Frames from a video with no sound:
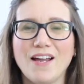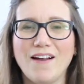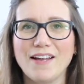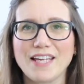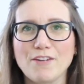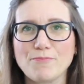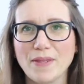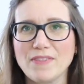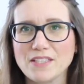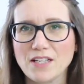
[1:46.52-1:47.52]
I gave
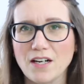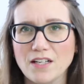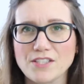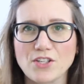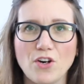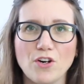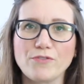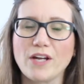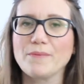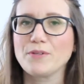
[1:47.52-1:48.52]
Ben the task
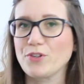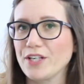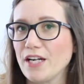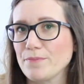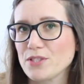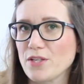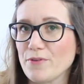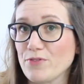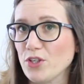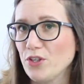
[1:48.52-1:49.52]
of knocking up some of the